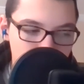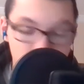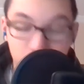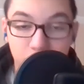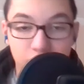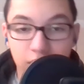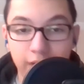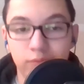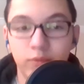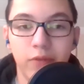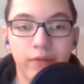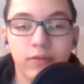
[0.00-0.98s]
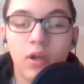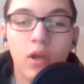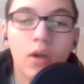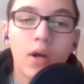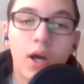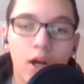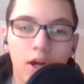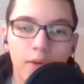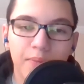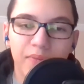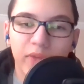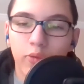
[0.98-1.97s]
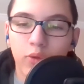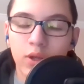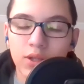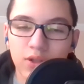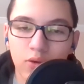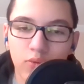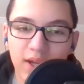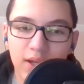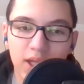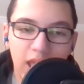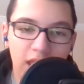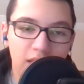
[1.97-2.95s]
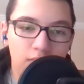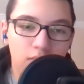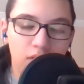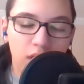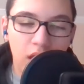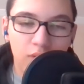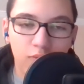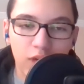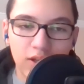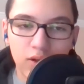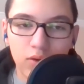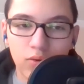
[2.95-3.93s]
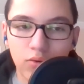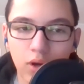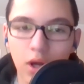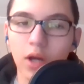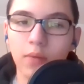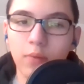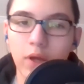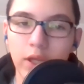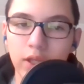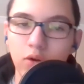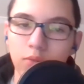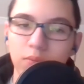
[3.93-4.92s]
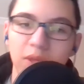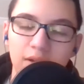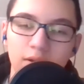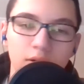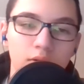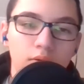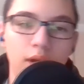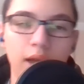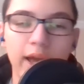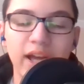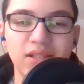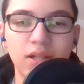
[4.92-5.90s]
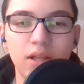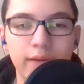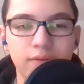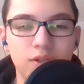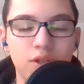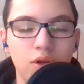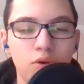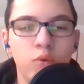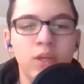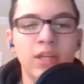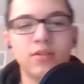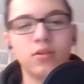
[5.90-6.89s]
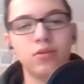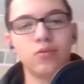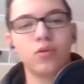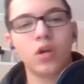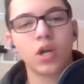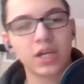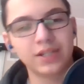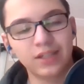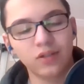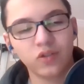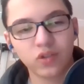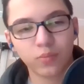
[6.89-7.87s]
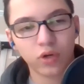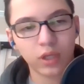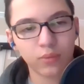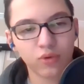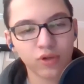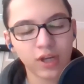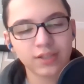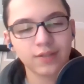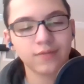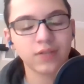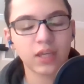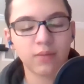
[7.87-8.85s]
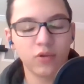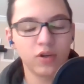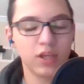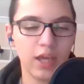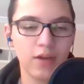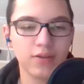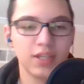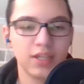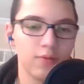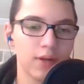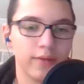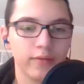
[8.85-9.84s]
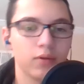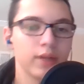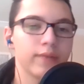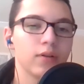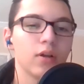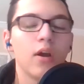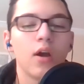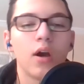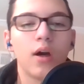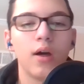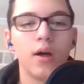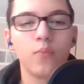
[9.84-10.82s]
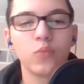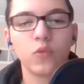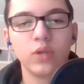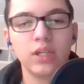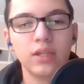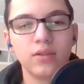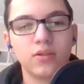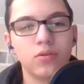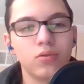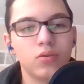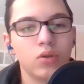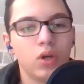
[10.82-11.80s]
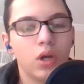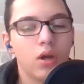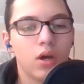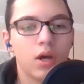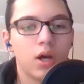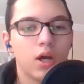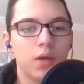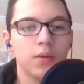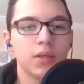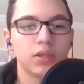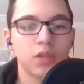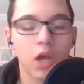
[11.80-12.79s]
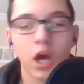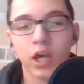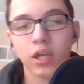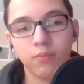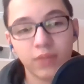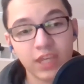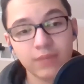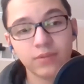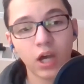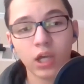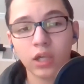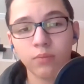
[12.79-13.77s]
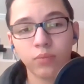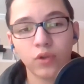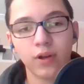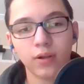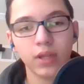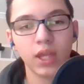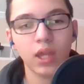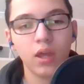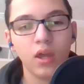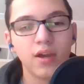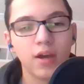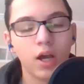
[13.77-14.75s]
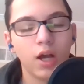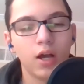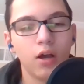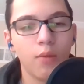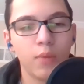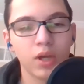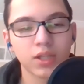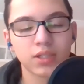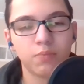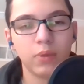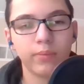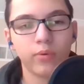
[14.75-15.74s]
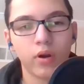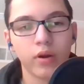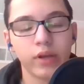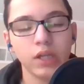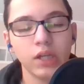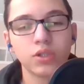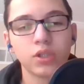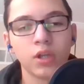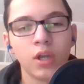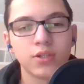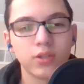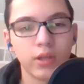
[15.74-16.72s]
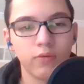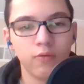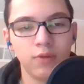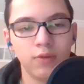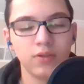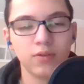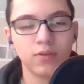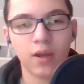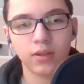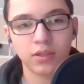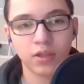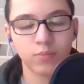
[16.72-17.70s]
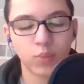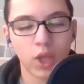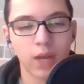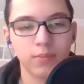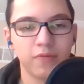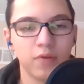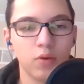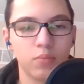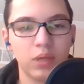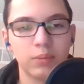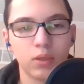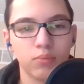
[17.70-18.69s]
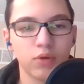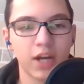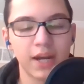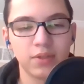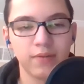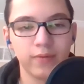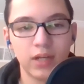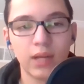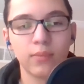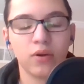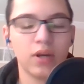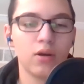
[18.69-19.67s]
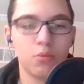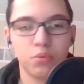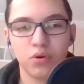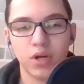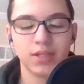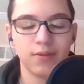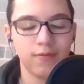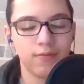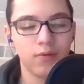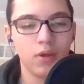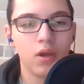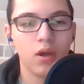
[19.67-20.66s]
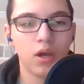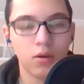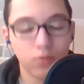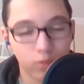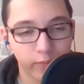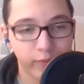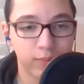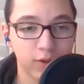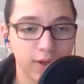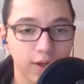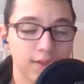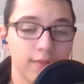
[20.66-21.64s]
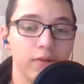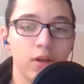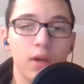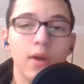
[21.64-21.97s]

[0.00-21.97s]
we just have to move up. Um, what so what can can we do? Um, you and me do as the left. So we need to continue supporting progressives like Bernie, AOC, whatever, whatever. Um, we need to uh, talk, keep talking politically uh, amongst people our age, so that when we do come time to vote, people are primed to vote Democrat or progressive, uh, hopefully progressive.